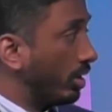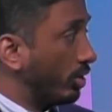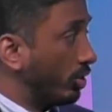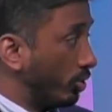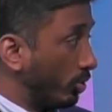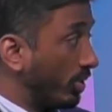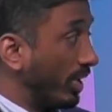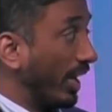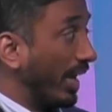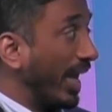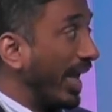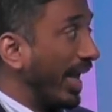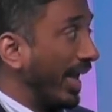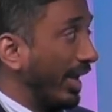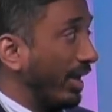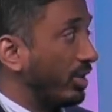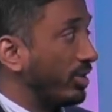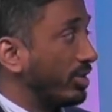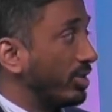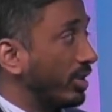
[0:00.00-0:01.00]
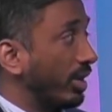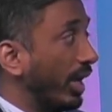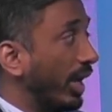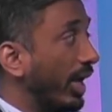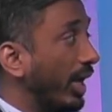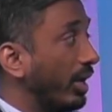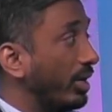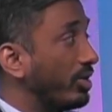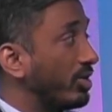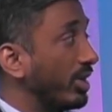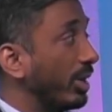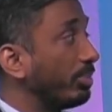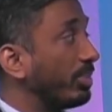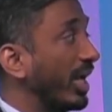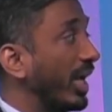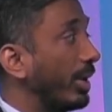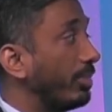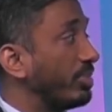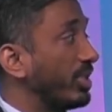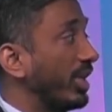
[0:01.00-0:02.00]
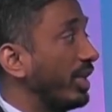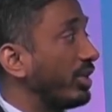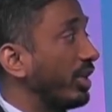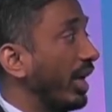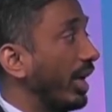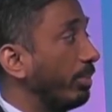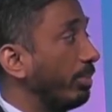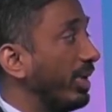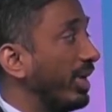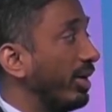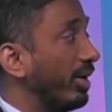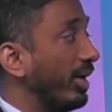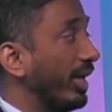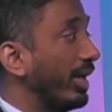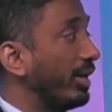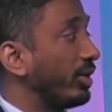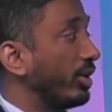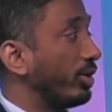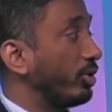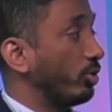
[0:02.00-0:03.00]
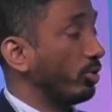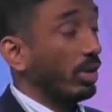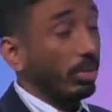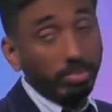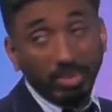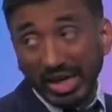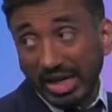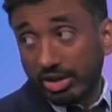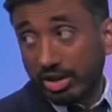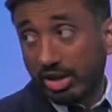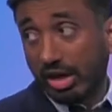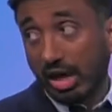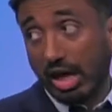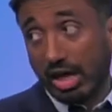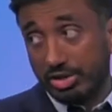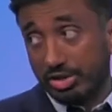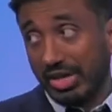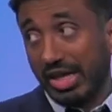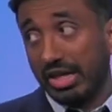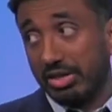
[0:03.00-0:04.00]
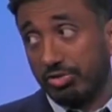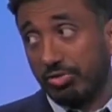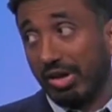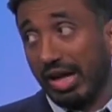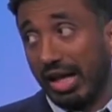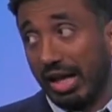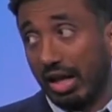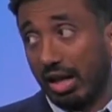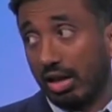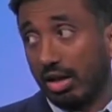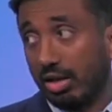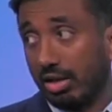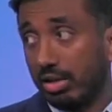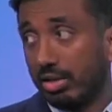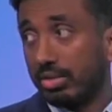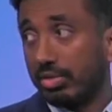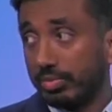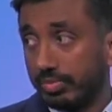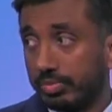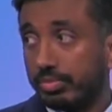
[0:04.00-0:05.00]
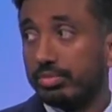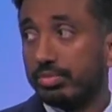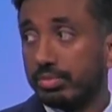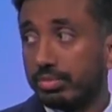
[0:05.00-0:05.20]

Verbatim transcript: to the legs, and sometimes it can be related to the blood clots as well. Now, in